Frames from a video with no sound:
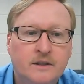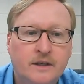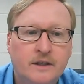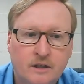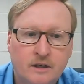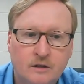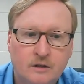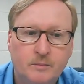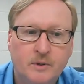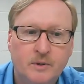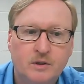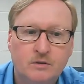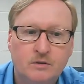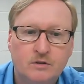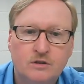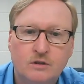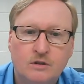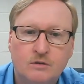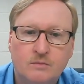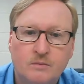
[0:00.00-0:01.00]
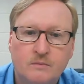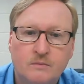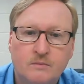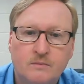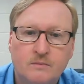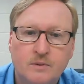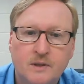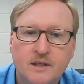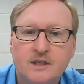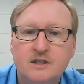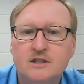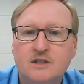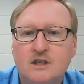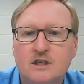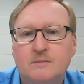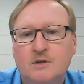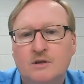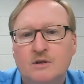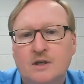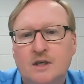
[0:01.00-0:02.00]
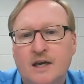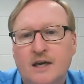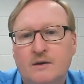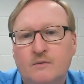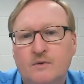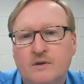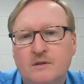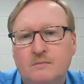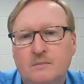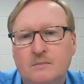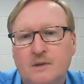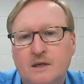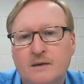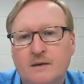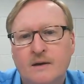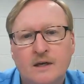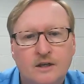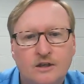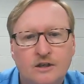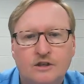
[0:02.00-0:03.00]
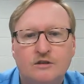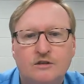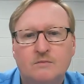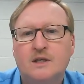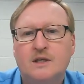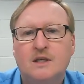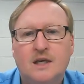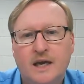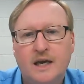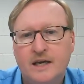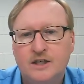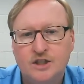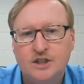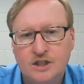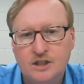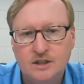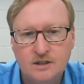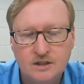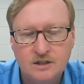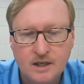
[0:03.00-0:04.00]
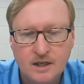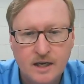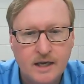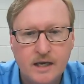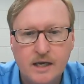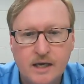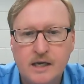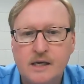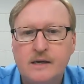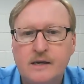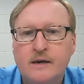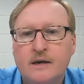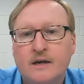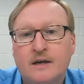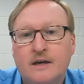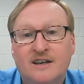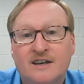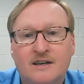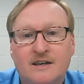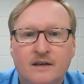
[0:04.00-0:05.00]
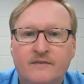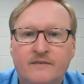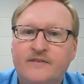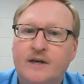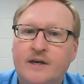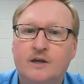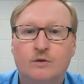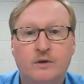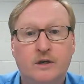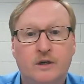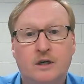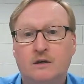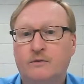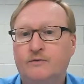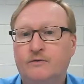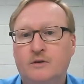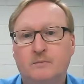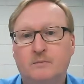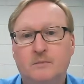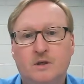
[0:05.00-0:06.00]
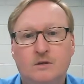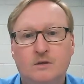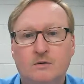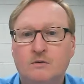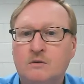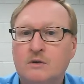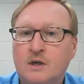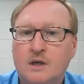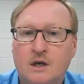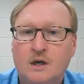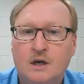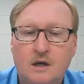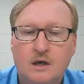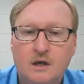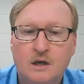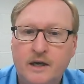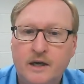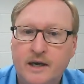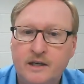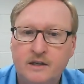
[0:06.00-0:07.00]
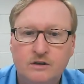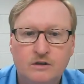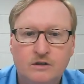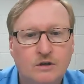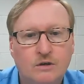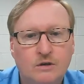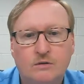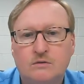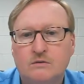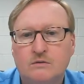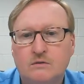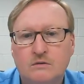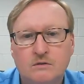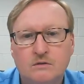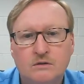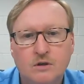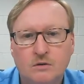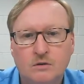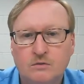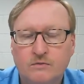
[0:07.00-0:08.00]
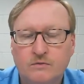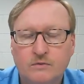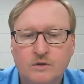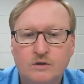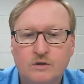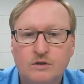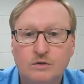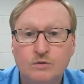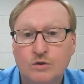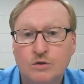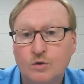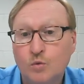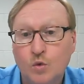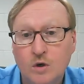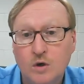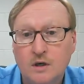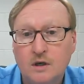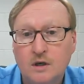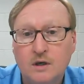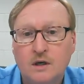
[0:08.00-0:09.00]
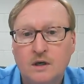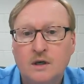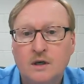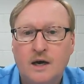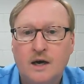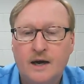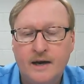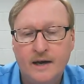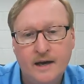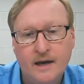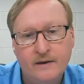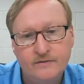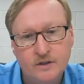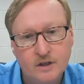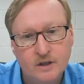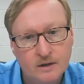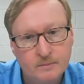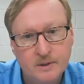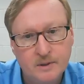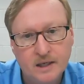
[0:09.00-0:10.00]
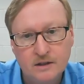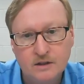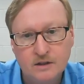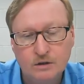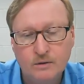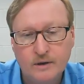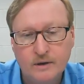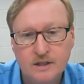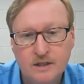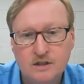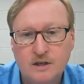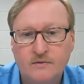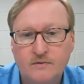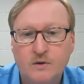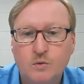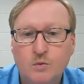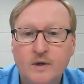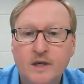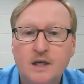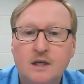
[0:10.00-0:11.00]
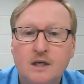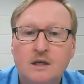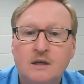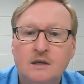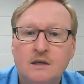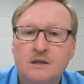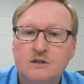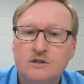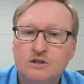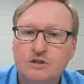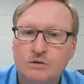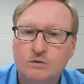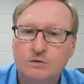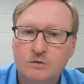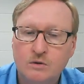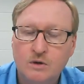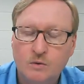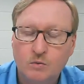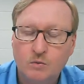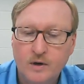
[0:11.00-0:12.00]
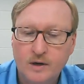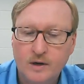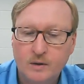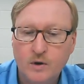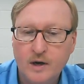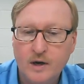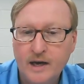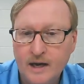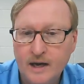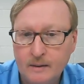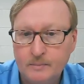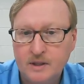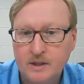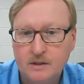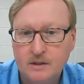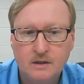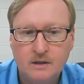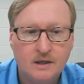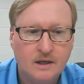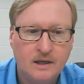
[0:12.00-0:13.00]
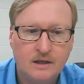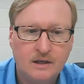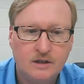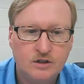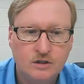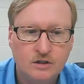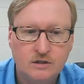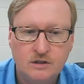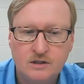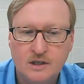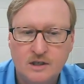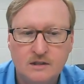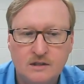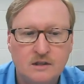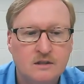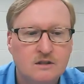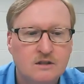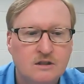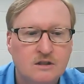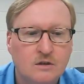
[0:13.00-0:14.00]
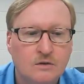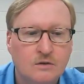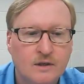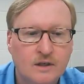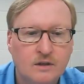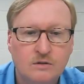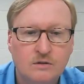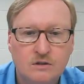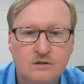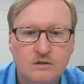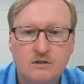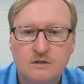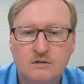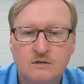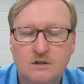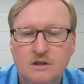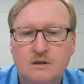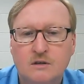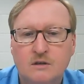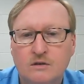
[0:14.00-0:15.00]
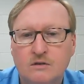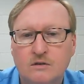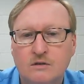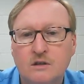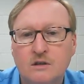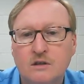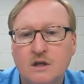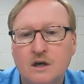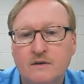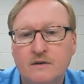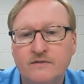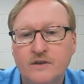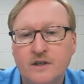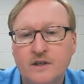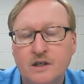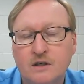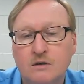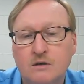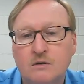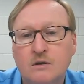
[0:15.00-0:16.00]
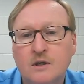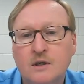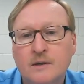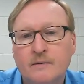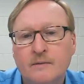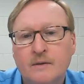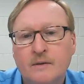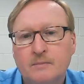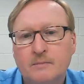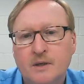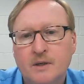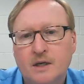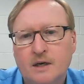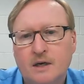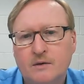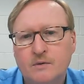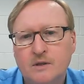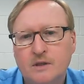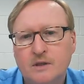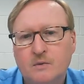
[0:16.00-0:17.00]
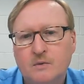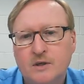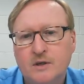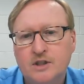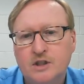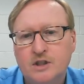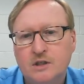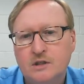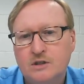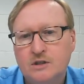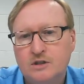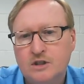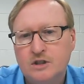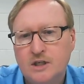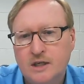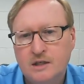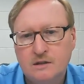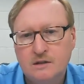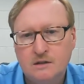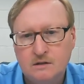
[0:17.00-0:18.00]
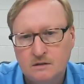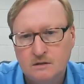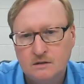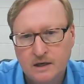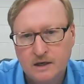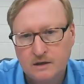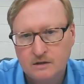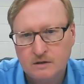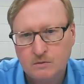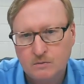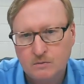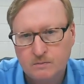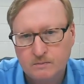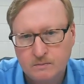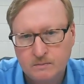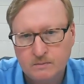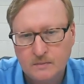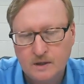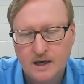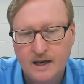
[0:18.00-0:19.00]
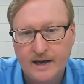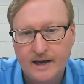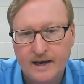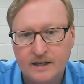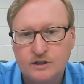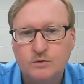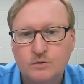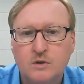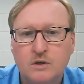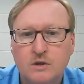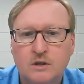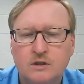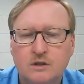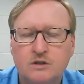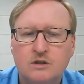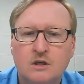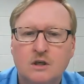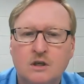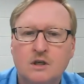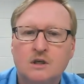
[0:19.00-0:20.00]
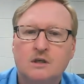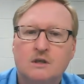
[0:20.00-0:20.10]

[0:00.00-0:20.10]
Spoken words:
help you. So please communicate with me. Communication is key. If I don't hear from you and you don't do the work, I have to update the grades every week. So what will happen, and I should have said this, I know this is going to go a little long video, but I really want you to understand how the class works.